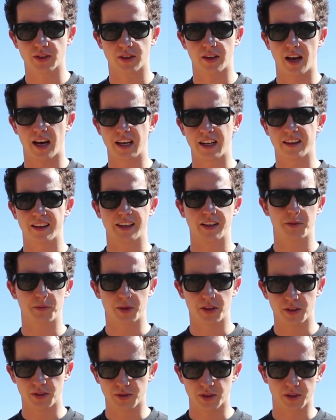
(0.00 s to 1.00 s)
and anything you've
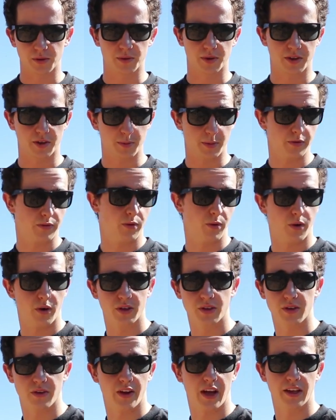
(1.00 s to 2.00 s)
been using with it before,
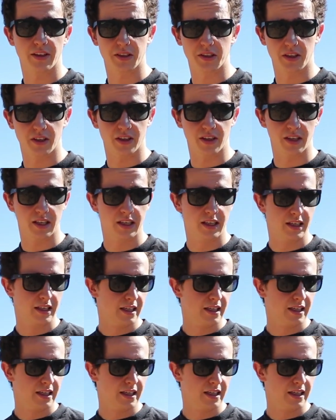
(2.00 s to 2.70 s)
so that's good.